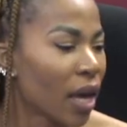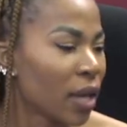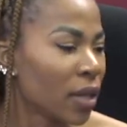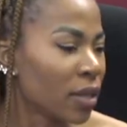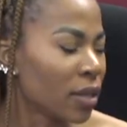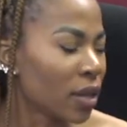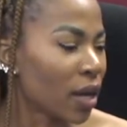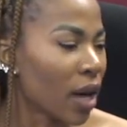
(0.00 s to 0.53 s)

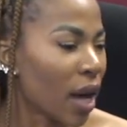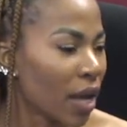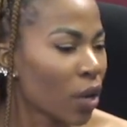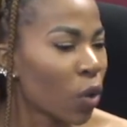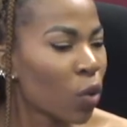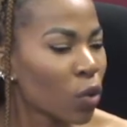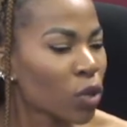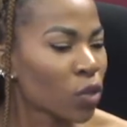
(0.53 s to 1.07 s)
And I
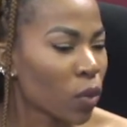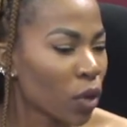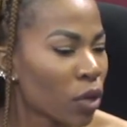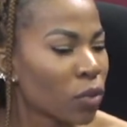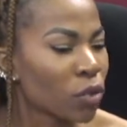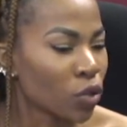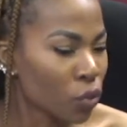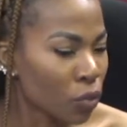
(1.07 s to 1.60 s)
always want
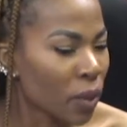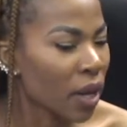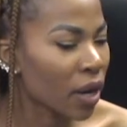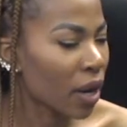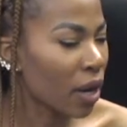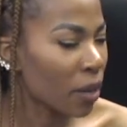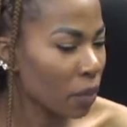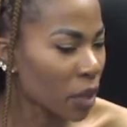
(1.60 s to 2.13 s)
to do
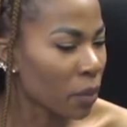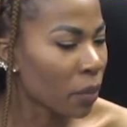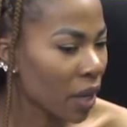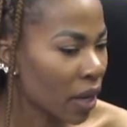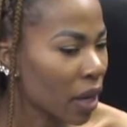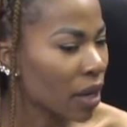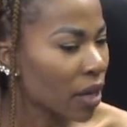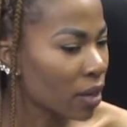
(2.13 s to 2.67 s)
better and be
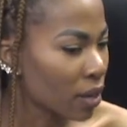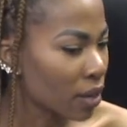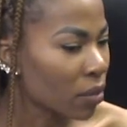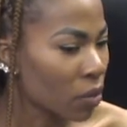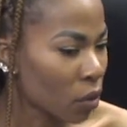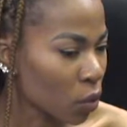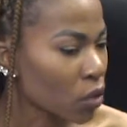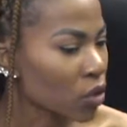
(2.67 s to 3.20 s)
better
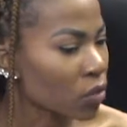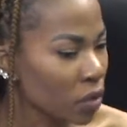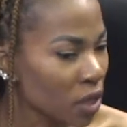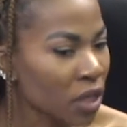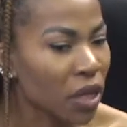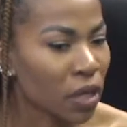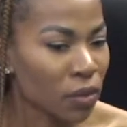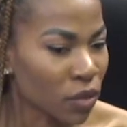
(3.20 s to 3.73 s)
in those
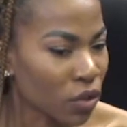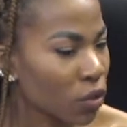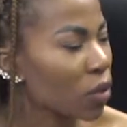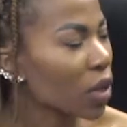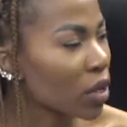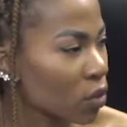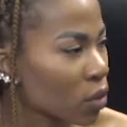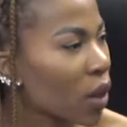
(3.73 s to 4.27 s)
mediums.
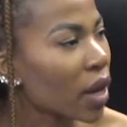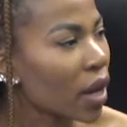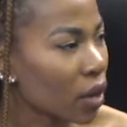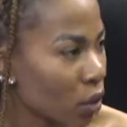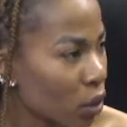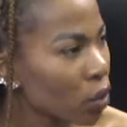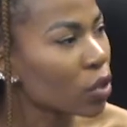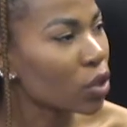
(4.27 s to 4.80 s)
So that's why
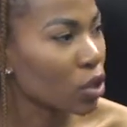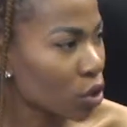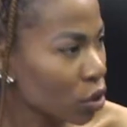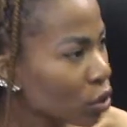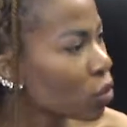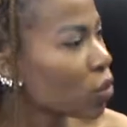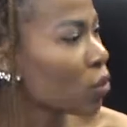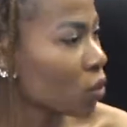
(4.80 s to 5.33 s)
I
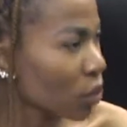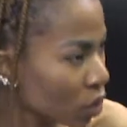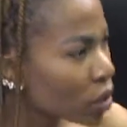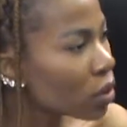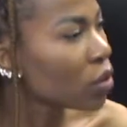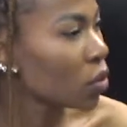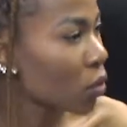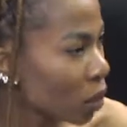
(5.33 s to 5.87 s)
continue
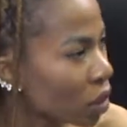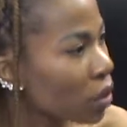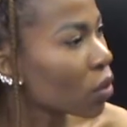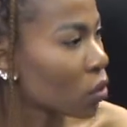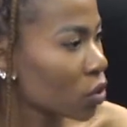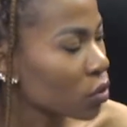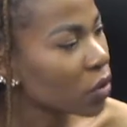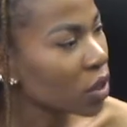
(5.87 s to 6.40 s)
doing
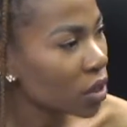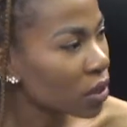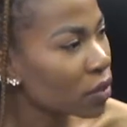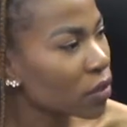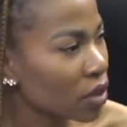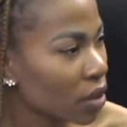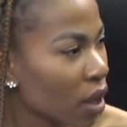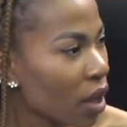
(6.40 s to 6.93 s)
those
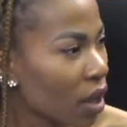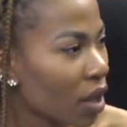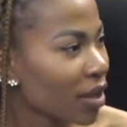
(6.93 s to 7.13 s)
mediums. Yeah.